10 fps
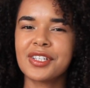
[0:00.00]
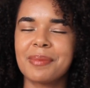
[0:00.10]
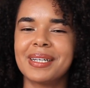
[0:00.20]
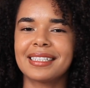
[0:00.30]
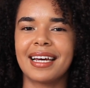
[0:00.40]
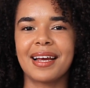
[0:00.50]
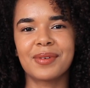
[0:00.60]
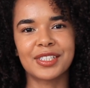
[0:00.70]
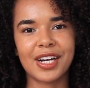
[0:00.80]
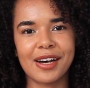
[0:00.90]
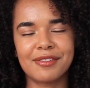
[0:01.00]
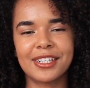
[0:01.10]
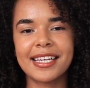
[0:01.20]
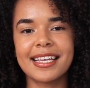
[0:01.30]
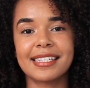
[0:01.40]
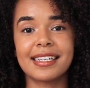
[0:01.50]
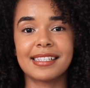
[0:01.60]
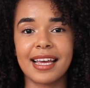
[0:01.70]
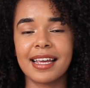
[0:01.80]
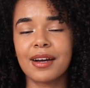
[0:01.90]
topic that I want to cover is
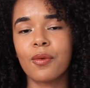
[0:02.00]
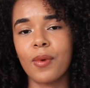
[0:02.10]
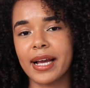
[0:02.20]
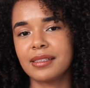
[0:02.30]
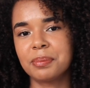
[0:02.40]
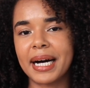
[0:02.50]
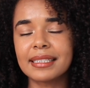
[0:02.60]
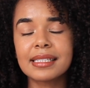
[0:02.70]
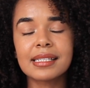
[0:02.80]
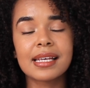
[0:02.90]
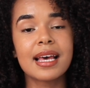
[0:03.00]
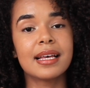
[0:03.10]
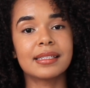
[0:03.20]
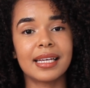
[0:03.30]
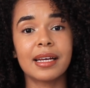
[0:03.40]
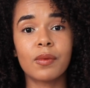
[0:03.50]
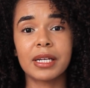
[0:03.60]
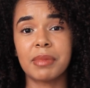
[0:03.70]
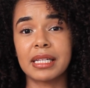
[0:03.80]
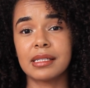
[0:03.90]
setting white balance. Setting
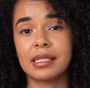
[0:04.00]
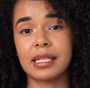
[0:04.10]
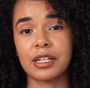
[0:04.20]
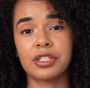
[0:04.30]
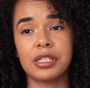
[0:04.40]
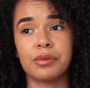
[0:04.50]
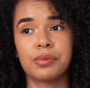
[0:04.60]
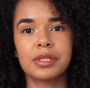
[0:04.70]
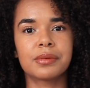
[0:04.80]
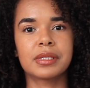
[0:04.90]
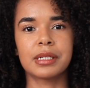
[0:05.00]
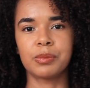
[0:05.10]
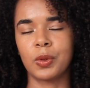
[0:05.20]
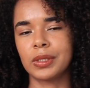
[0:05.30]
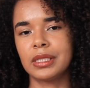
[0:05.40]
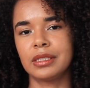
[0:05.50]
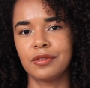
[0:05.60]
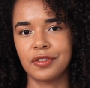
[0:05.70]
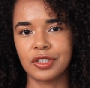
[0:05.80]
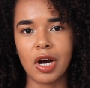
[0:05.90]
white balance is actually really important in
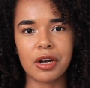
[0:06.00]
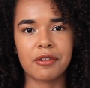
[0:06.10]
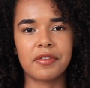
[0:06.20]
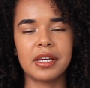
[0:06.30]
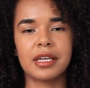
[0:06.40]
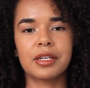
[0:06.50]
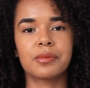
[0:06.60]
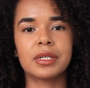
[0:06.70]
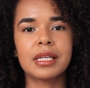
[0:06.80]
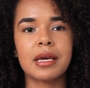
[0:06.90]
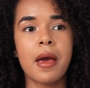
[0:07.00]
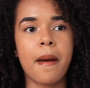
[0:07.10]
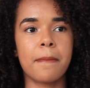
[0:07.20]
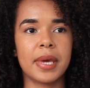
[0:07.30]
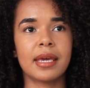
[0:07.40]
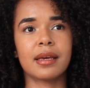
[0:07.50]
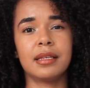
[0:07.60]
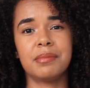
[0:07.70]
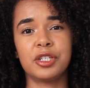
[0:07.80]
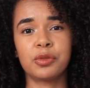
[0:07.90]
photography. It could really make an
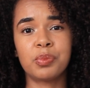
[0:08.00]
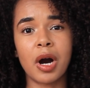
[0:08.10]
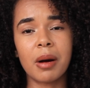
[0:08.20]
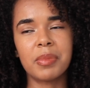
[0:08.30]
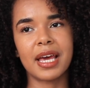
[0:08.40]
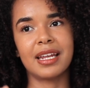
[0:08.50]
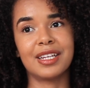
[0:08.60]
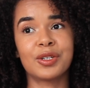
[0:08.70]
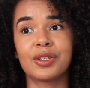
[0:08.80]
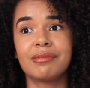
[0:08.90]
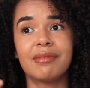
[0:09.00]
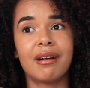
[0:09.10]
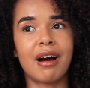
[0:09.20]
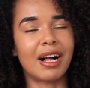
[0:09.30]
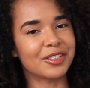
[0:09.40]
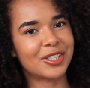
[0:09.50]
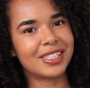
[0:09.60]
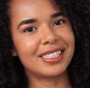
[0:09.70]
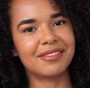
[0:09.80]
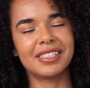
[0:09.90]
image pop, and it could
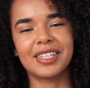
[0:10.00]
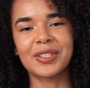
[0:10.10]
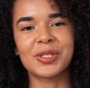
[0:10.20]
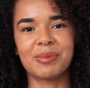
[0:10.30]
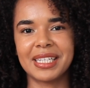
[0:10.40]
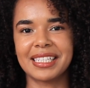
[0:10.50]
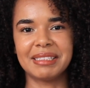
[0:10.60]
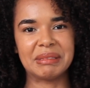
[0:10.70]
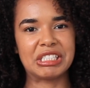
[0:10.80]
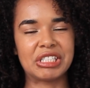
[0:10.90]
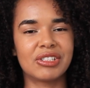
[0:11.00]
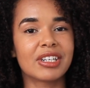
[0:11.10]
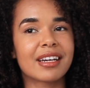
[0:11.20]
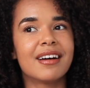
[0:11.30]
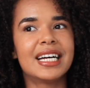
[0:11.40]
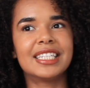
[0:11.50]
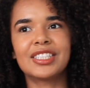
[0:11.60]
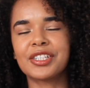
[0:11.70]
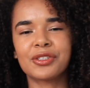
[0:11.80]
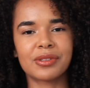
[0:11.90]
alternatively also make an image look
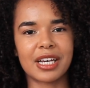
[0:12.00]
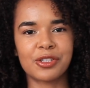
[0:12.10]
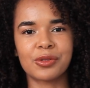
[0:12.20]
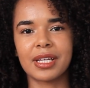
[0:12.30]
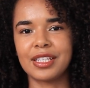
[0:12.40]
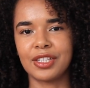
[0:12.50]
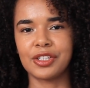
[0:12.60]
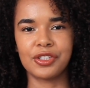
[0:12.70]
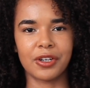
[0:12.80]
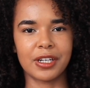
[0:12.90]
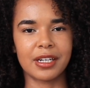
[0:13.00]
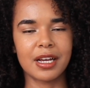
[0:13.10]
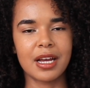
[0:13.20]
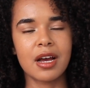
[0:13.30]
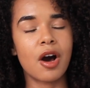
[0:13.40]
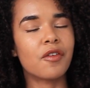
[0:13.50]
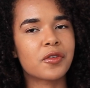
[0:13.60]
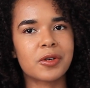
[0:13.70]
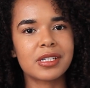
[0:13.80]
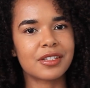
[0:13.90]
not so natural and not so good. Of
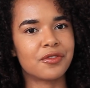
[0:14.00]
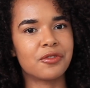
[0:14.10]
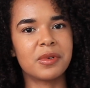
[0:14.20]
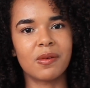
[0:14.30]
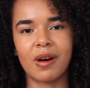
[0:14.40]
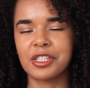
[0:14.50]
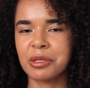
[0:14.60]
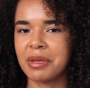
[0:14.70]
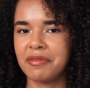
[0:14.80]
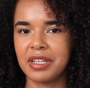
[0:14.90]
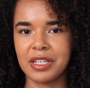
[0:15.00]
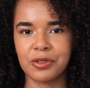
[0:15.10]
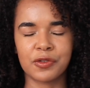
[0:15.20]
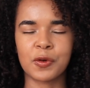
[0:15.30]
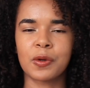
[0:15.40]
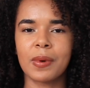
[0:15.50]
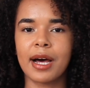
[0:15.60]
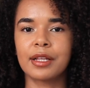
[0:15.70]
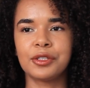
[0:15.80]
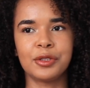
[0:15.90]
course, if you've been watching my videos for a
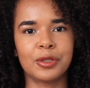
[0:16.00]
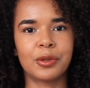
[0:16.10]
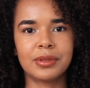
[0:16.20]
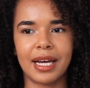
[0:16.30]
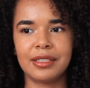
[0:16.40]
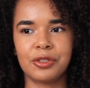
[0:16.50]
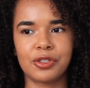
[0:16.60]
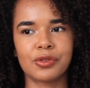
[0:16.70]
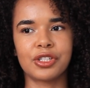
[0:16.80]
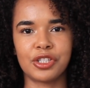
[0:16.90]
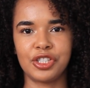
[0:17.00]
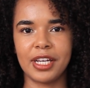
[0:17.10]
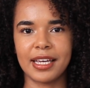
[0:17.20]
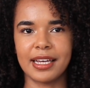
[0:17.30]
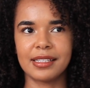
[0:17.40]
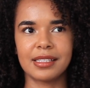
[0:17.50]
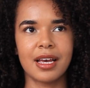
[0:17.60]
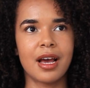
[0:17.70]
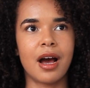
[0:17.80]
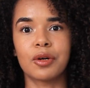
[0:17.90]
while, you know that there's no such thing as
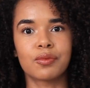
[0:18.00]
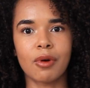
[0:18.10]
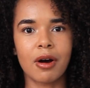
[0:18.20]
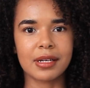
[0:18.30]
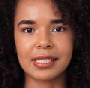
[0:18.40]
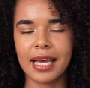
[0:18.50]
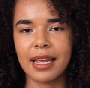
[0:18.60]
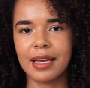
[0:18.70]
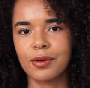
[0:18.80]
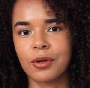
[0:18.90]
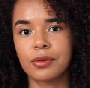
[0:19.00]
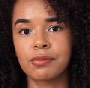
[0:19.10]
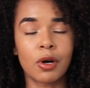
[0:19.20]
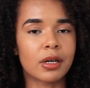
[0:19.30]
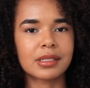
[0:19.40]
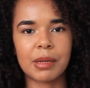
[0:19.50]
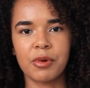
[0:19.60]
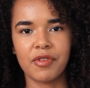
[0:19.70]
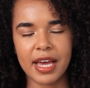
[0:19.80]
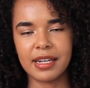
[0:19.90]
a wrong setting or a wrong type
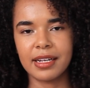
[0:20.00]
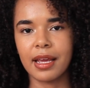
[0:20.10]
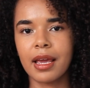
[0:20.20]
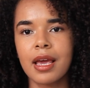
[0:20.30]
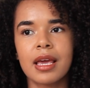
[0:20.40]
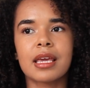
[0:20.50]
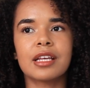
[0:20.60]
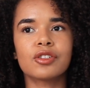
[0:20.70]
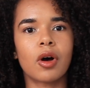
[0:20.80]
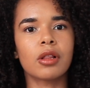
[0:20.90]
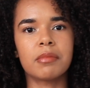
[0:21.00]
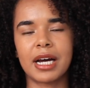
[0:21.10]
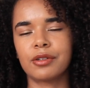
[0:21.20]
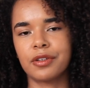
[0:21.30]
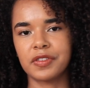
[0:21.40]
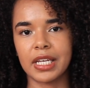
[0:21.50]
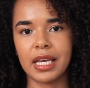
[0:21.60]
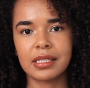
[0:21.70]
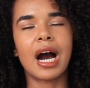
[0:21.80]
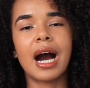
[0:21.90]
of editing. It's all a matter of
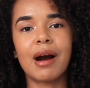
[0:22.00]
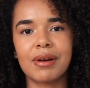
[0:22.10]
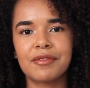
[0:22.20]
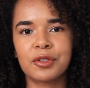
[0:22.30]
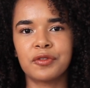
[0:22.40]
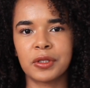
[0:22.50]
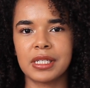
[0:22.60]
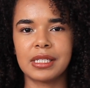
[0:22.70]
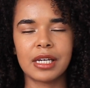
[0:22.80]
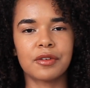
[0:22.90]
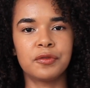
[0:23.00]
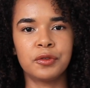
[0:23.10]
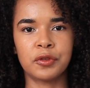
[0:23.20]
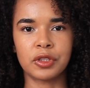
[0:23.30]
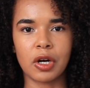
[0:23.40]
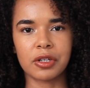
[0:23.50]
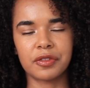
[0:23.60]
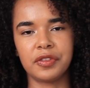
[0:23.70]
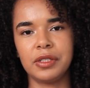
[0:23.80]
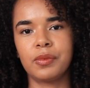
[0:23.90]
taste. However, for the sake of food
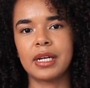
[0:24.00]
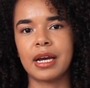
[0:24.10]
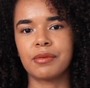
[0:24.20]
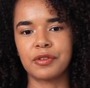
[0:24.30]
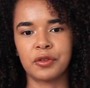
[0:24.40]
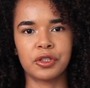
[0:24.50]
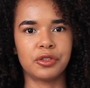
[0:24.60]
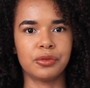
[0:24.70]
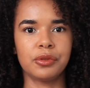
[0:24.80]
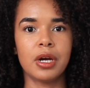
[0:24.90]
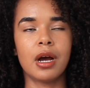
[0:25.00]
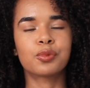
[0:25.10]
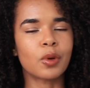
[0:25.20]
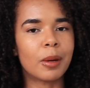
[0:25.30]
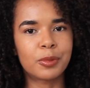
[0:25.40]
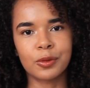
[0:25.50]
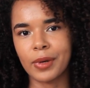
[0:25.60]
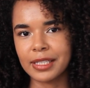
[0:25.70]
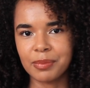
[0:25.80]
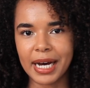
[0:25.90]
photography, when I refer to proper
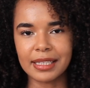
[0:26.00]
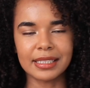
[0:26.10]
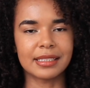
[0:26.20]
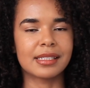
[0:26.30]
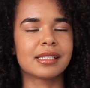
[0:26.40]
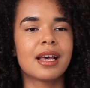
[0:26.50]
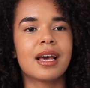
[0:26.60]
white balance,